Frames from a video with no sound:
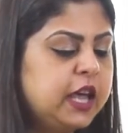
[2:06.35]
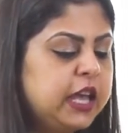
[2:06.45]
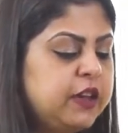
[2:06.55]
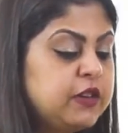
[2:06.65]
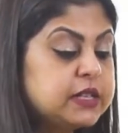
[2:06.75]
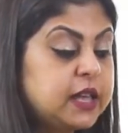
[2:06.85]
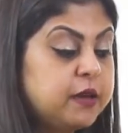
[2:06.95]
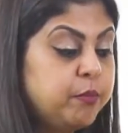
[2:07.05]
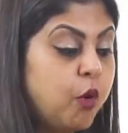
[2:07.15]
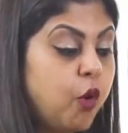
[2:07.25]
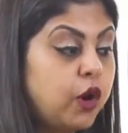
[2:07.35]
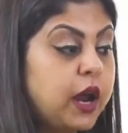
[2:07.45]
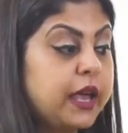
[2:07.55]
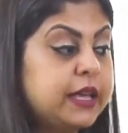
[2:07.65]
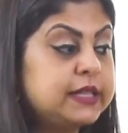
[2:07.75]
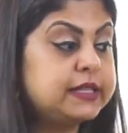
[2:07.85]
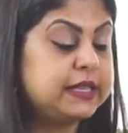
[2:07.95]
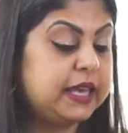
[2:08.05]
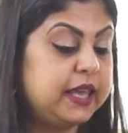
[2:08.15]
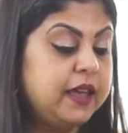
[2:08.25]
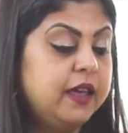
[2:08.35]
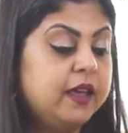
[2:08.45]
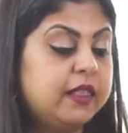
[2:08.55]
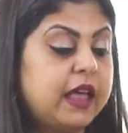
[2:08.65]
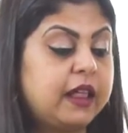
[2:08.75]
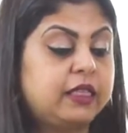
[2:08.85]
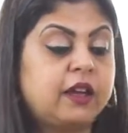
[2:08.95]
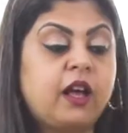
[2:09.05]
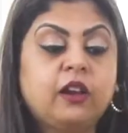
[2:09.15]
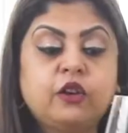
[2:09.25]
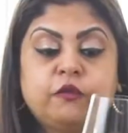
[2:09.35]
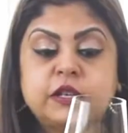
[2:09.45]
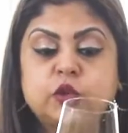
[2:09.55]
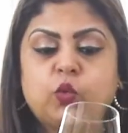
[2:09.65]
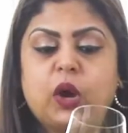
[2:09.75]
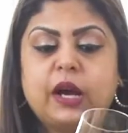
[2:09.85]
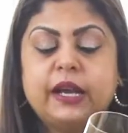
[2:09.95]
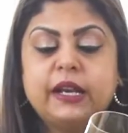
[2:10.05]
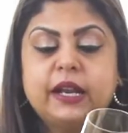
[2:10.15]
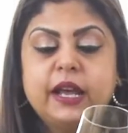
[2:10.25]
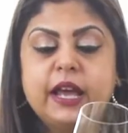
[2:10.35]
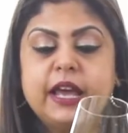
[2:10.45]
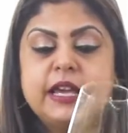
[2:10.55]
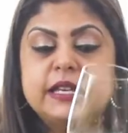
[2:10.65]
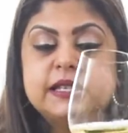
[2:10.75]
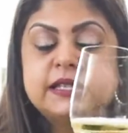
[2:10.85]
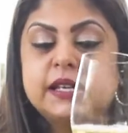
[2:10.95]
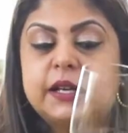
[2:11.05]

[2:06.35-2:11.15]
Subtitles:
Even as I pour, I can see that the color of this wine is